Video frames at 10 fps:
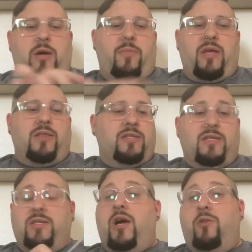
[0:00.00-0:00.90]
And this
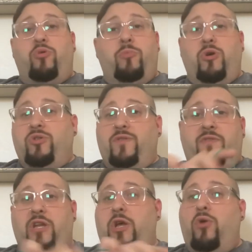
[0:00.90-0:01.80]
is not a promotion
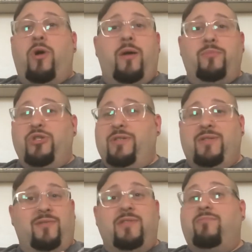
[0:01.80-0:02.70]
video, I'm
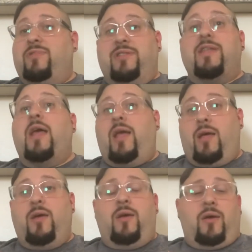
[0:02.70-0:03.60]
just saying.
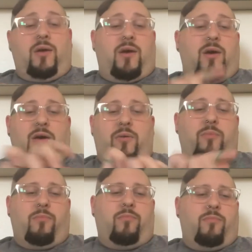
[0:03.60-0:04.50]
Um,